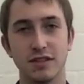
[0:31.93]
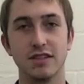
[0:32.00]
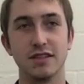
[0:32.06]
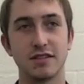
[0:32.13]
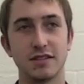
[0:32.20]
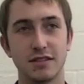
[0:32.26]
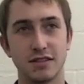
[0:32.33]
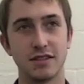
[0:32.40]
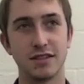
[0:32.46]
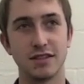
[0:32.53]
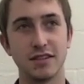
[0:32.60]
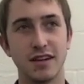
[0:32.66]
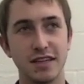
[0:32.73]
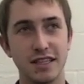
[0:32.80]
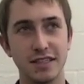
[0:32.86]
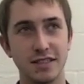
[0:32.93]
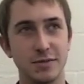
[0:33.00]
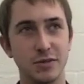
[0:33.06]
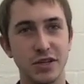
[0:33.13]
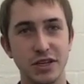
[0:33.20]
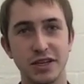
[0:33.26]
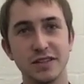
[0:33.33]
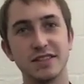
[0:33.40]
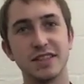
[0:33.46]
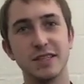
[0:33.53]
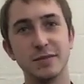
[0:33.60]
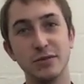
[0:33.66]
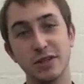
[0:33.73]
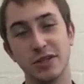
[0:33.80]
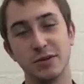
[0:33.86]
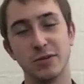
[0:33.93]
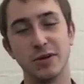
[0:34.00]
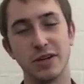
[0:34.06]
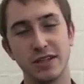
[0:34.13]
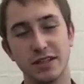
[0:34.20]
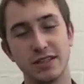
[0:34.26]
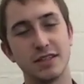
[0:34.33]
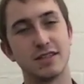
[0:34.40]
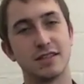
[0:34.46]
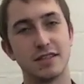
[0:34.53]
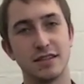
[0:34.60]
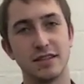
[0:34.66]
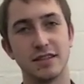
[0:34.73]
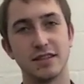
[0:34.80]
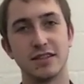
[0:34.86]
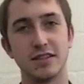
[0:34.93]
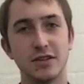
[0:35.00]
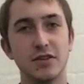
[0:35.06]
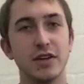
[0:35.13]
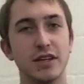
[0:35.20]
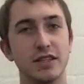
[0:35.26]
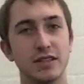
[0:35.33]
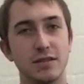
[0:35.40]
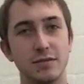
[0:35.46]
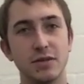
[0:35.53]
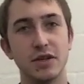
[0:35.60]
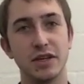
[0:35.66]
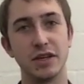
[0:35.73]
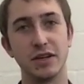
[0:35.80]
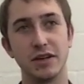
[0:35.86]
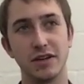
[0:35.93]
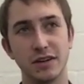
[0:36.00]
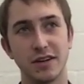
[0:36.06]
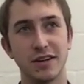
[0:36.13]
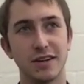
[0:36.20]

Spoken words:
and it's not easy being a team leader, but it's still nice being,